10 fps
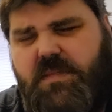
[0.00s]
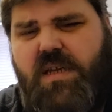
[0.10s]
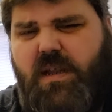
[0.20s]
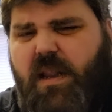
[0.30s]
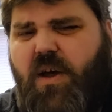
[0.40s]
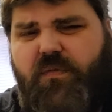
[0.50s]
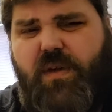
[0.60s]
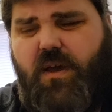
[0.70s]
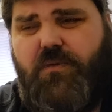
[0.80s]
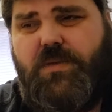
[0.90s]
and a lot of
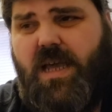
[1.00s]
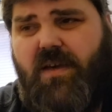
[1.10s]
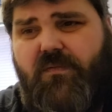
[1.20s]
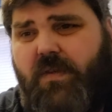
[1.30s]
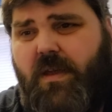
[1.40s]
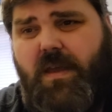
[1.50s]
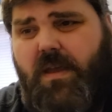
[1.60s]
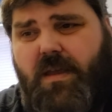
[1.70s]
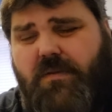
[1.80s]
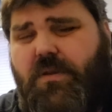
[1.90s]
those have
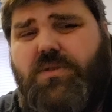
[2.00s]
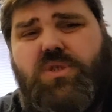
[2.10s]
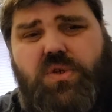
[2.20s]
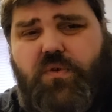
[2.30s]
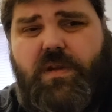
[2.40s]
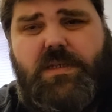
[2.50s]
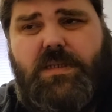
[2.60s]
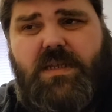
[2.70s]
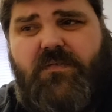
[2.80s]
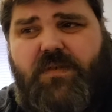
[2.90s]

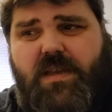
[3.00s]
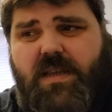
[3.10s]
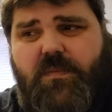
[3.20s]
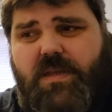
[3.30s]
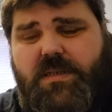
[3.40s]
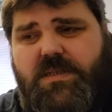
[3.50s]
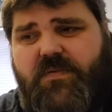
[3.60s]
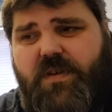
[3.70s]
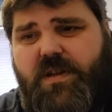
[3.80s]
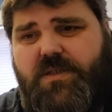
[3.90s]
notoriously fiddly pieces of
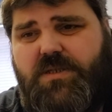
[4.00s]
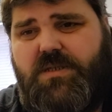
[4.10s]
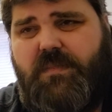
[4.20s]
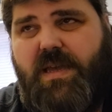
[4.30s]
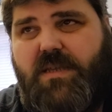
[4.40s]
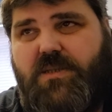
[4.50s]
furniture to make.